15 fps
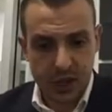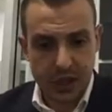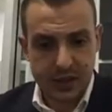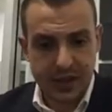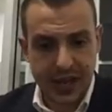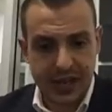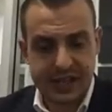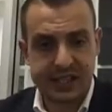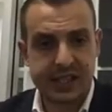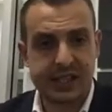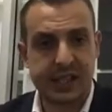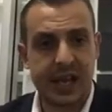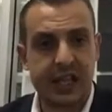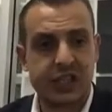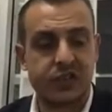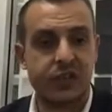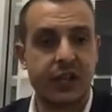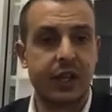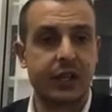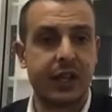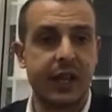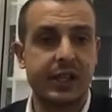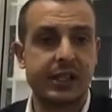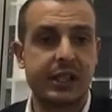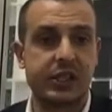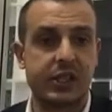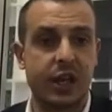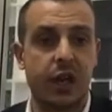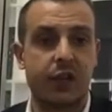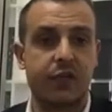the easiest
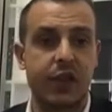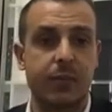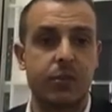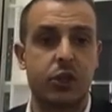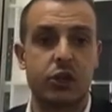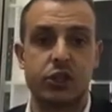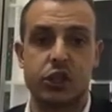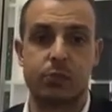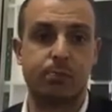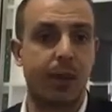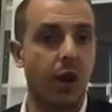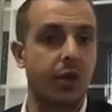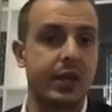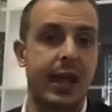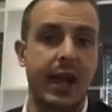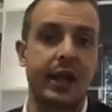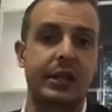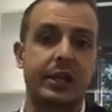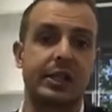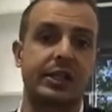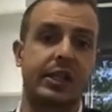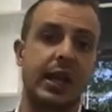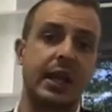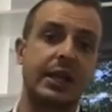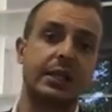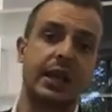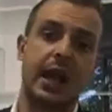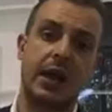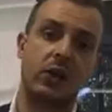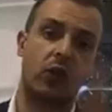scenario for them to do is just bury their head in the sand
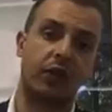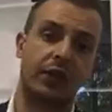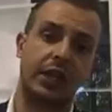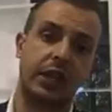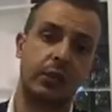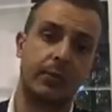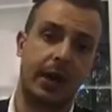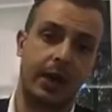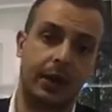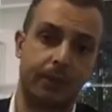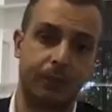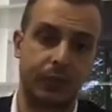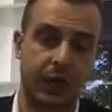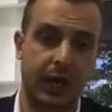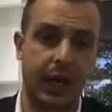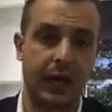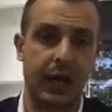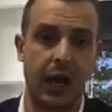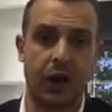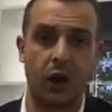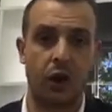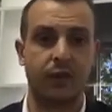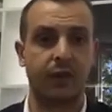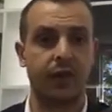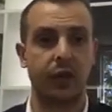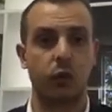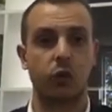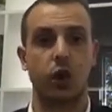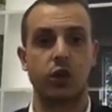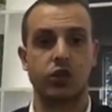and not think about it, okay? And hopefully it all
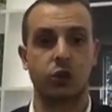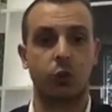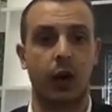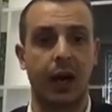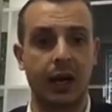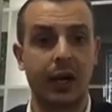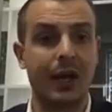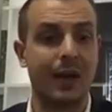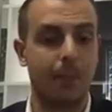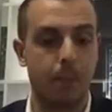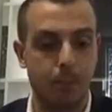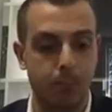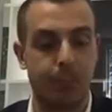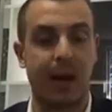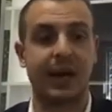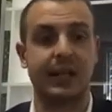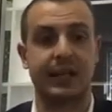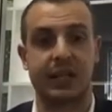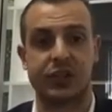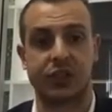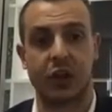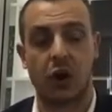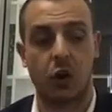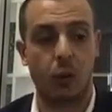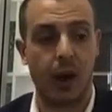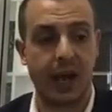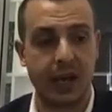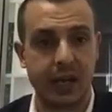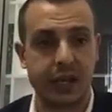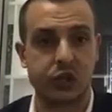goes away, but it doesn't go
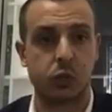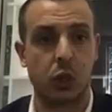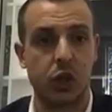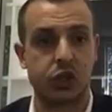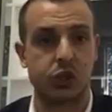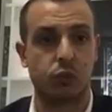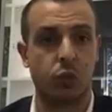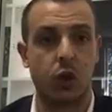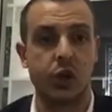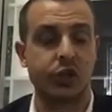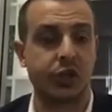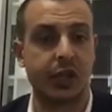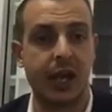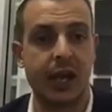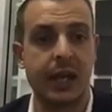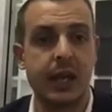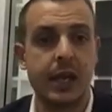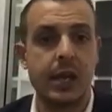away. It gets worse and worse, okay?